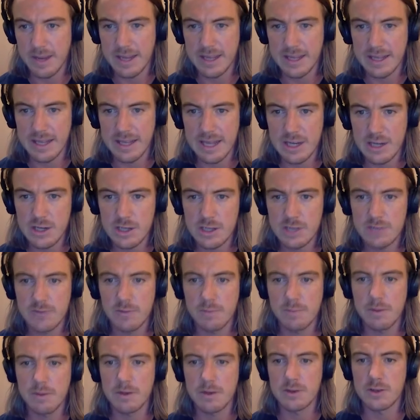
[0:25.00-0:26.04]

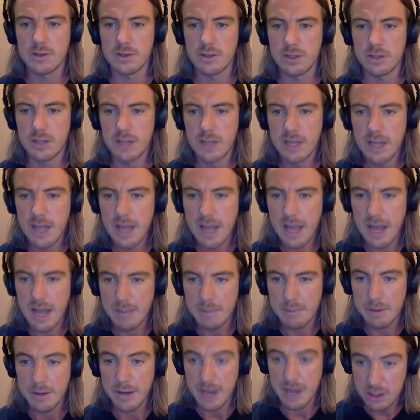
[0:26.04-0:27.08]
regulations for personal
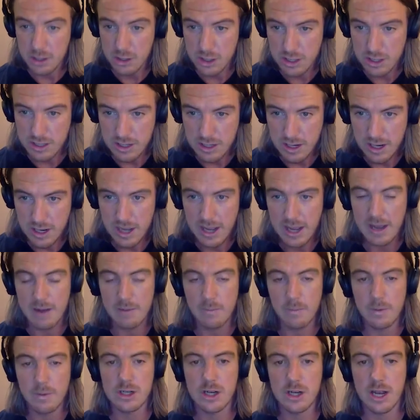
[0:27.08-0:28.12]
production,
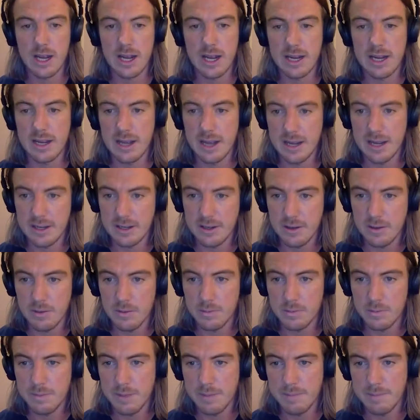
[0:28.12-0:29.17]
which I
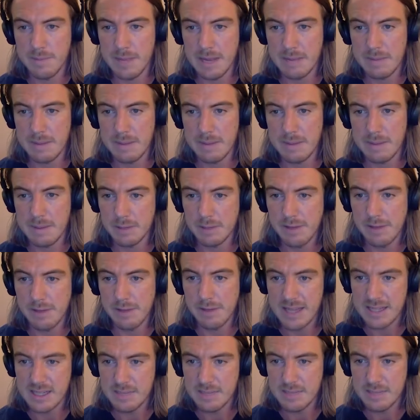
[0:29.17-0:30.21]
know many
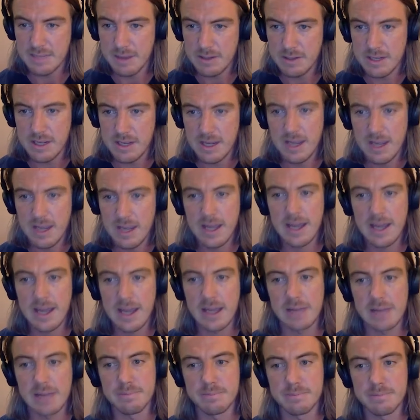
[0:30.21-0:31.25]
people have asked about,
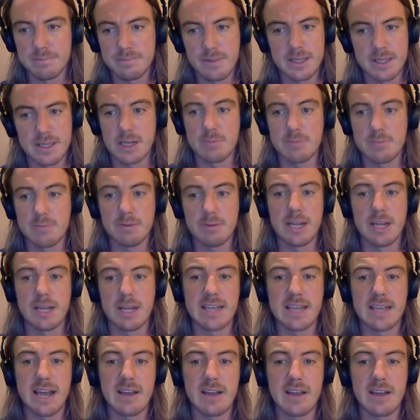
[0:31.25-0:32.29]
essentially
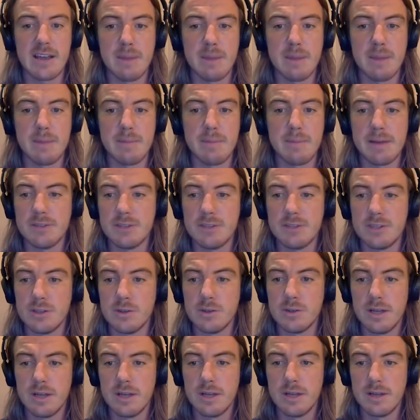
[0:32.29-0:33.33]
pertaining to how you might be able
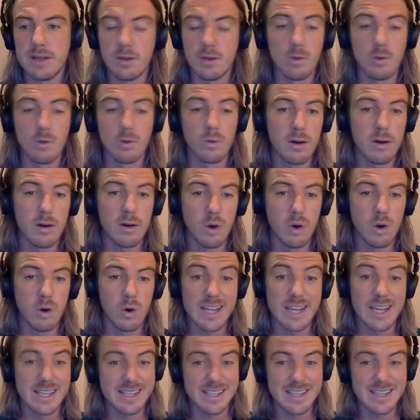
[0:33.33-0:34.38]
to grow
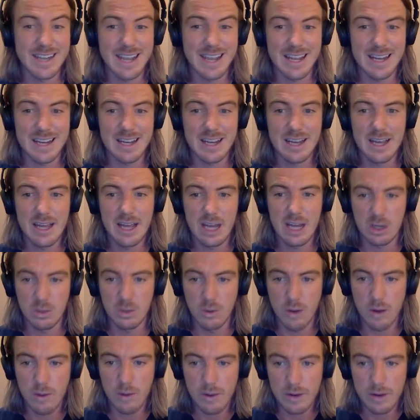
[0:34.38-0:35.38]
or designate a